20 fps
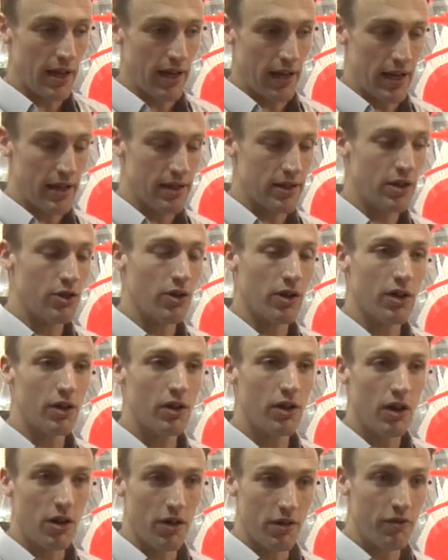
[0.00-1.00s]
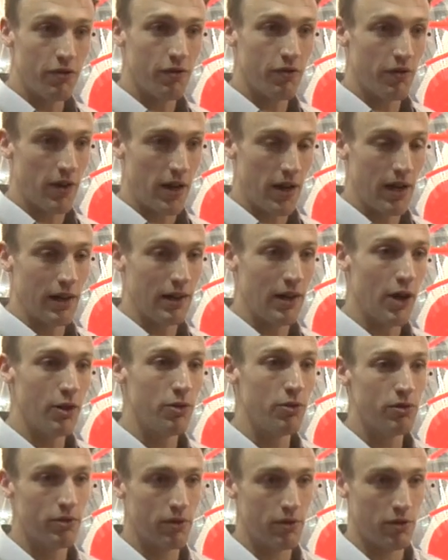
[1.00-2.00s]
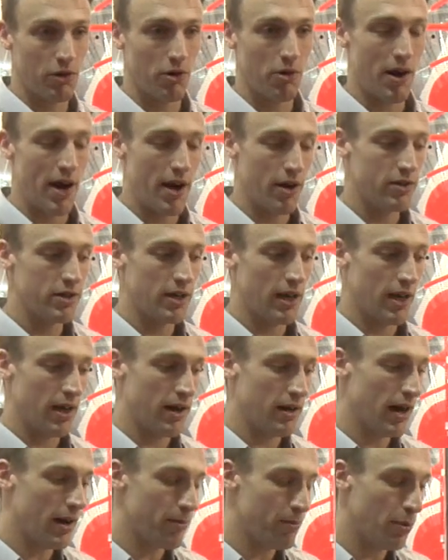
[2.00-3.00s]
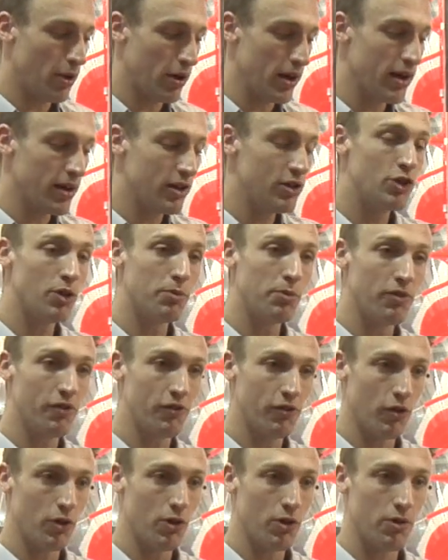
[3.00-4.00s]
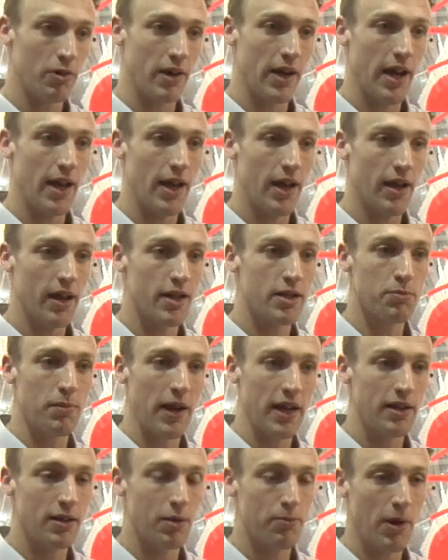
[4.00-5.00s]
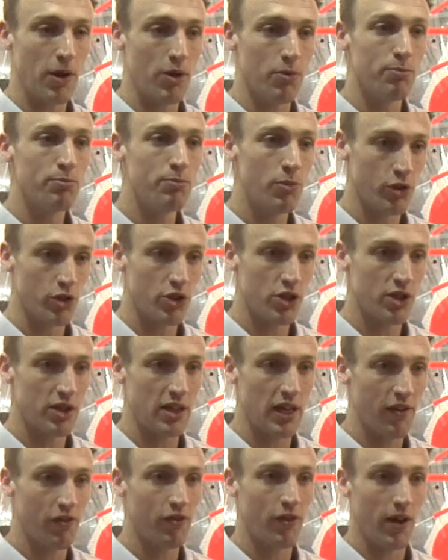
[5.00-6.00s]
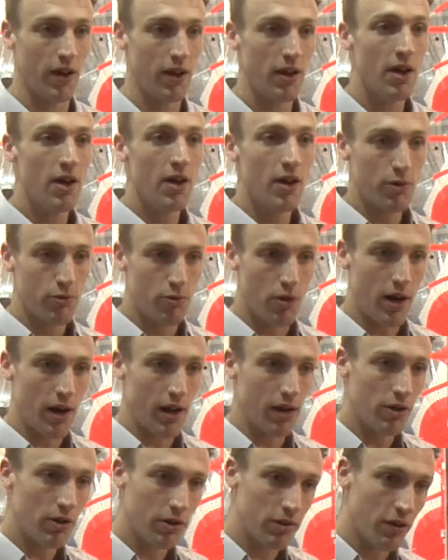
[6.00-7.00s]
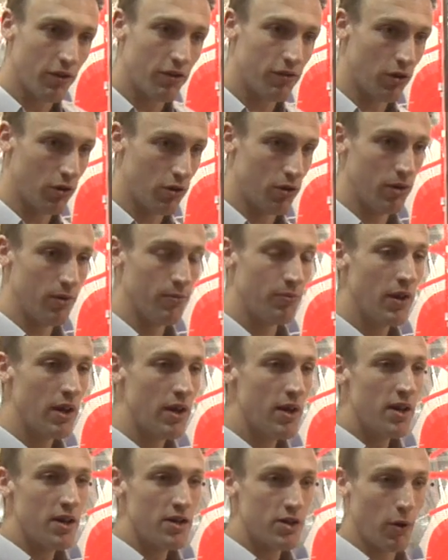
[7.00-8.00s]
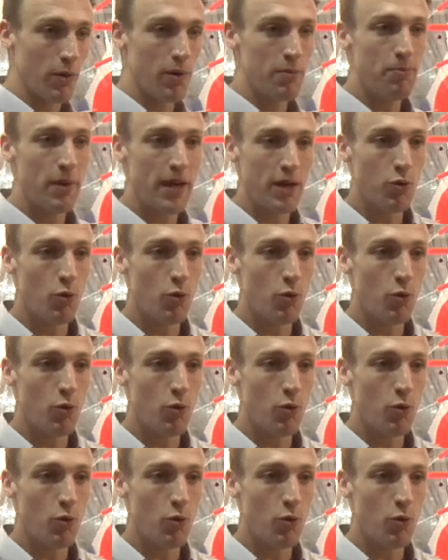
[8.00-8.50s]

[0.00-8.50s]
it's got a lot of load throughout it, and putting a double floor in it has made the boat much stiffer right along the floor. So in big